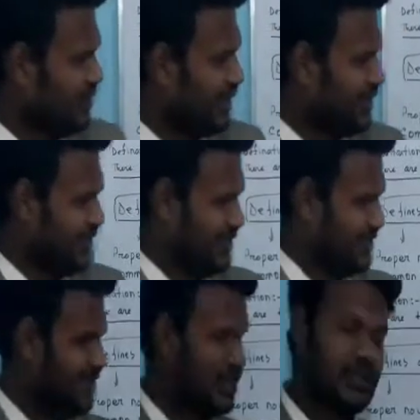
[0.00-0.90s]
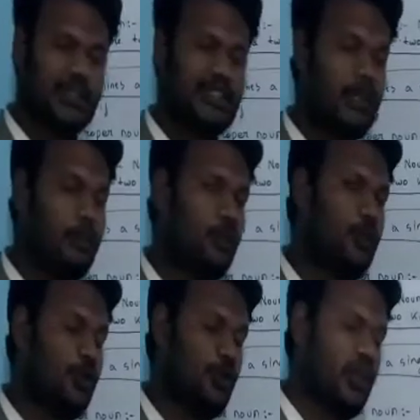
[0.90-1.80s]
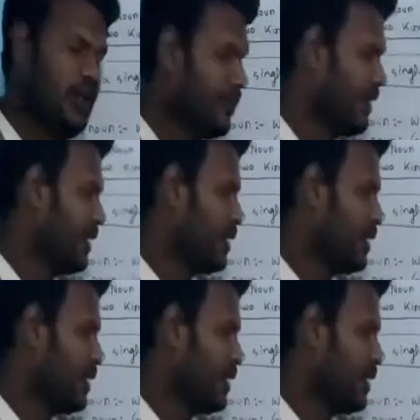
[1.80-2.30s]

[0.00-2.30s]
And here is another example: jury.